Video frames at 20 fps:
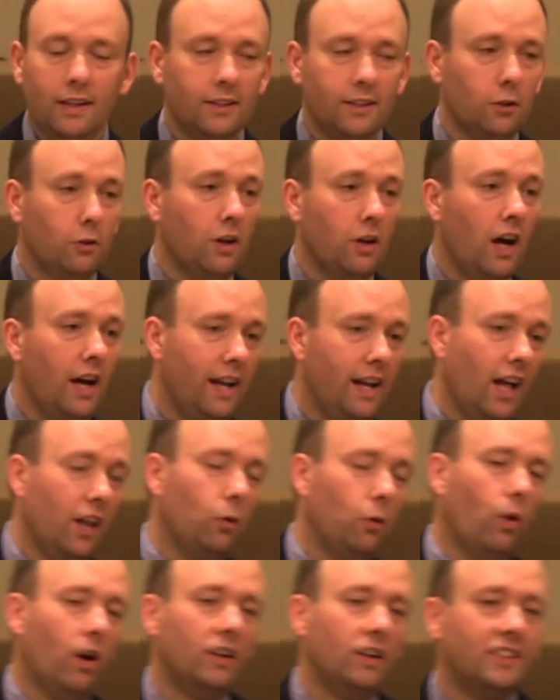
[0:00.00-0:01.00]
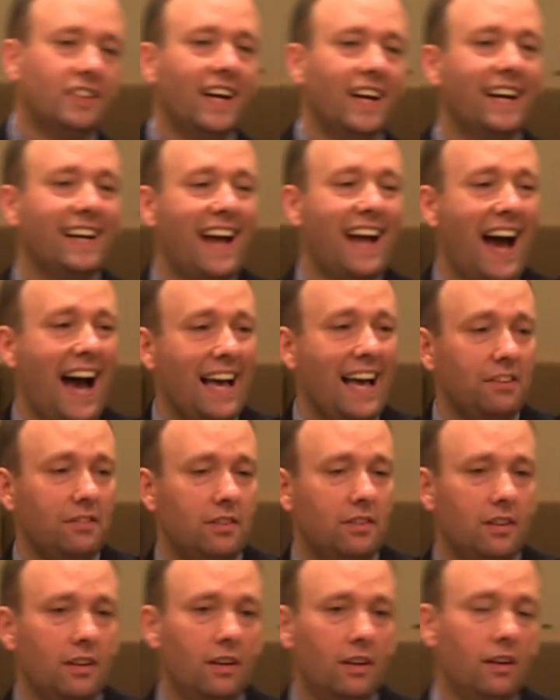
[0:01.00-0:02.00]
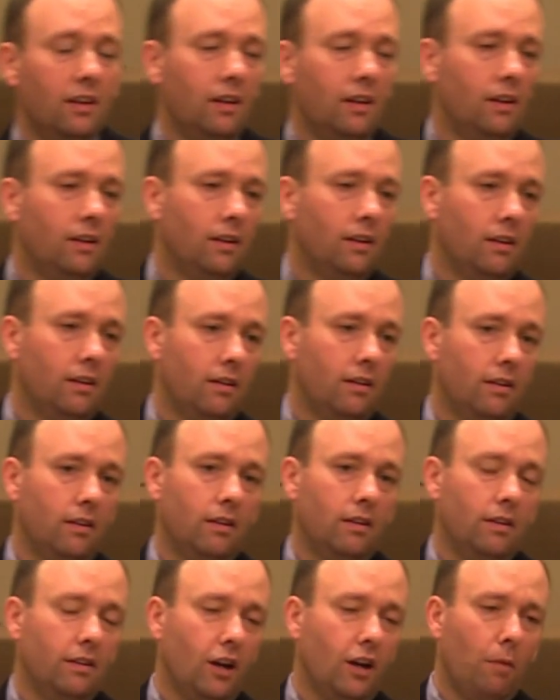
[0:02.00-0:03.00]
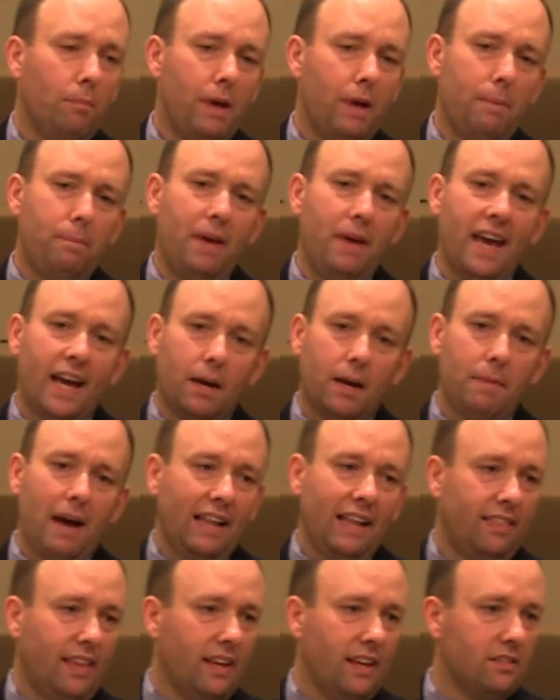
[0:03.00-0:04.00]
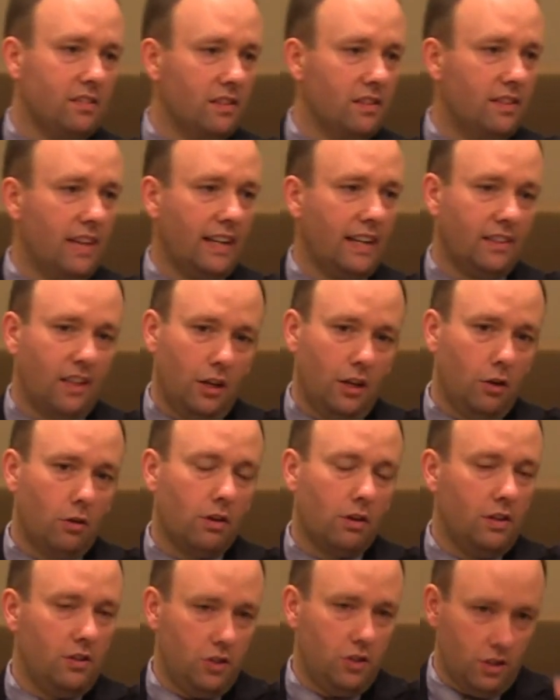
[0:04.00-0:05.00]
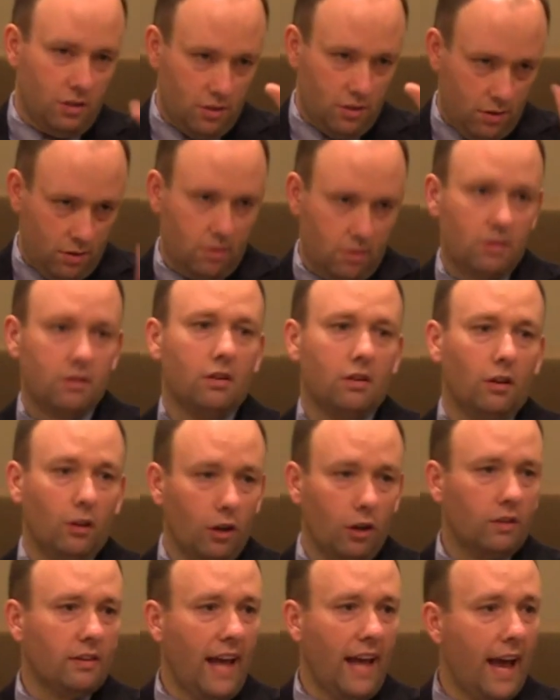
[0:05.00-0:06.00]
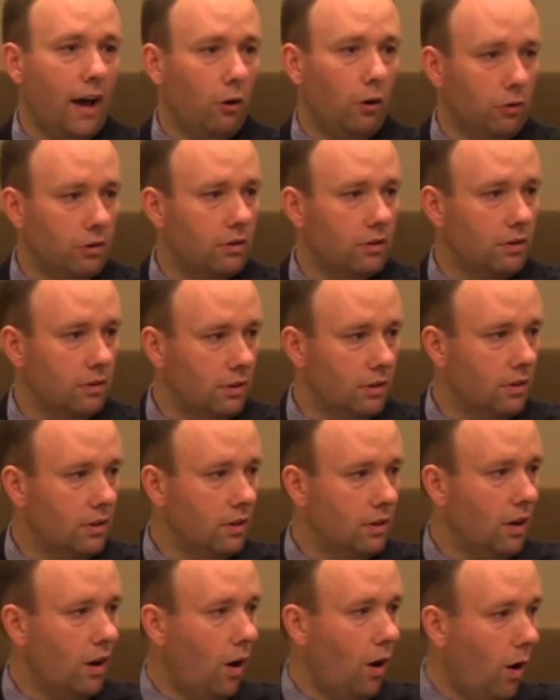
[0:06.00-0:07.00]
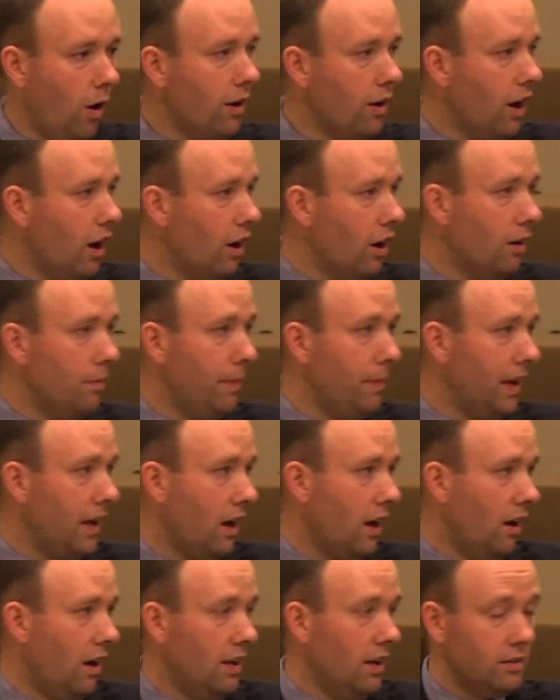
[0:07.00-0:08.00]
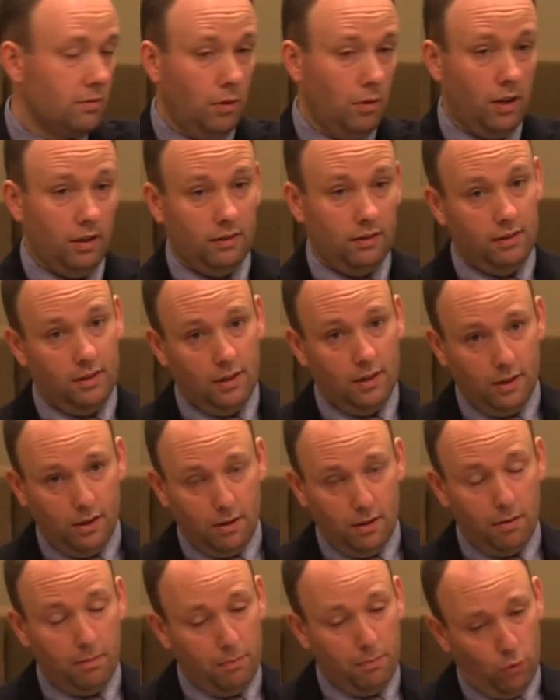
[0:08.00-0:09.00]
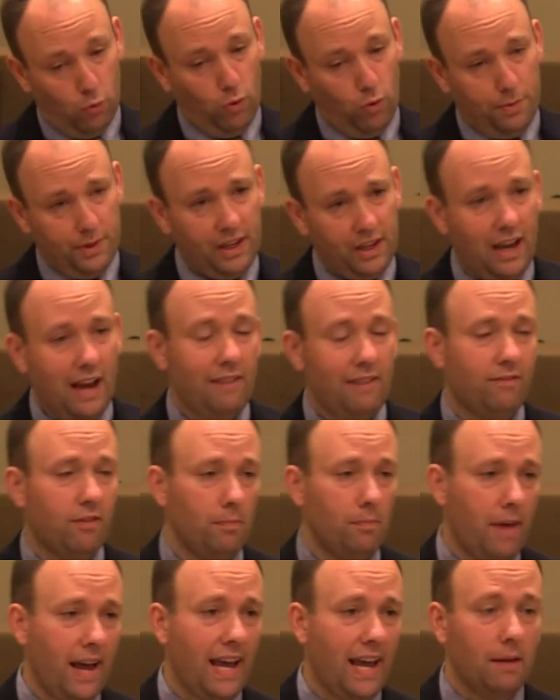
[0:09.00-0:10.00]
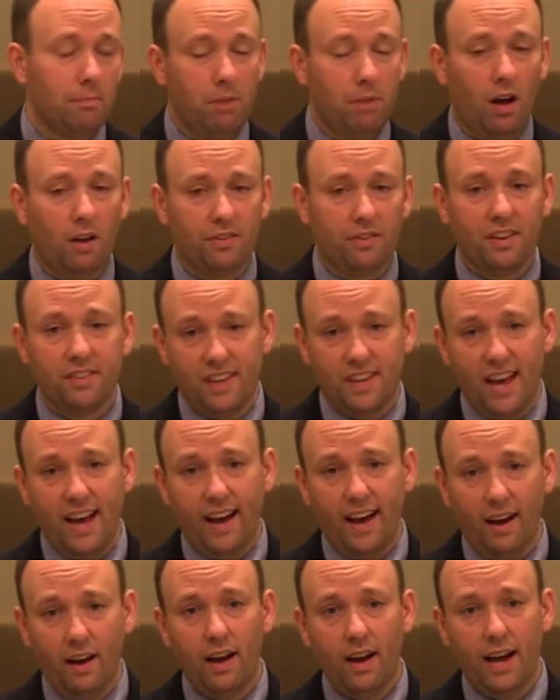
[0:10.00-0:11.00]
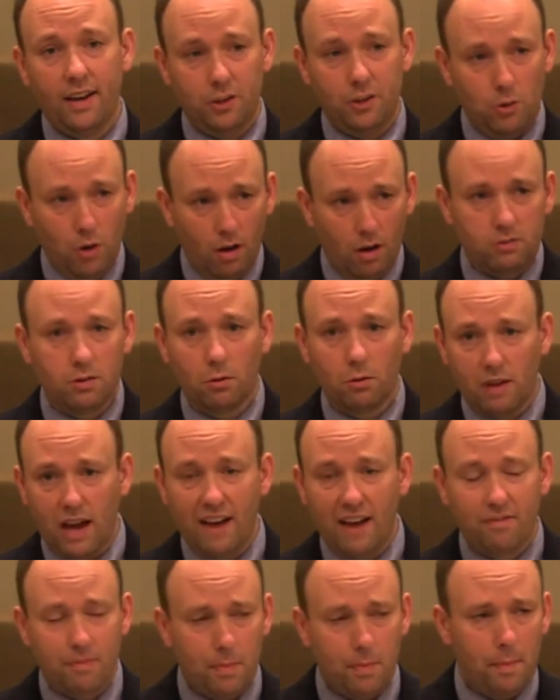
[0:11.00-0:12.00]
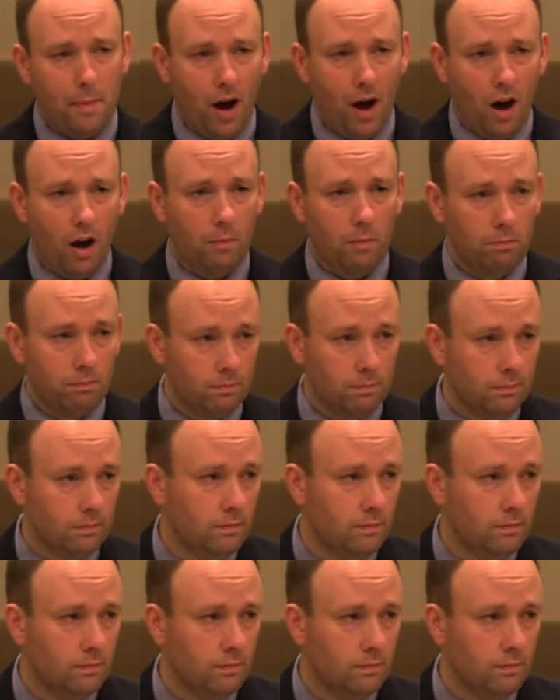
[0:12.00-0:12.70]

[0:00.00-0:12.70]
So in other words, guys, don't be a pig about this and think that you can just look down on her because, well, woman came from man. Paul said, yeah, and you also came from a mom.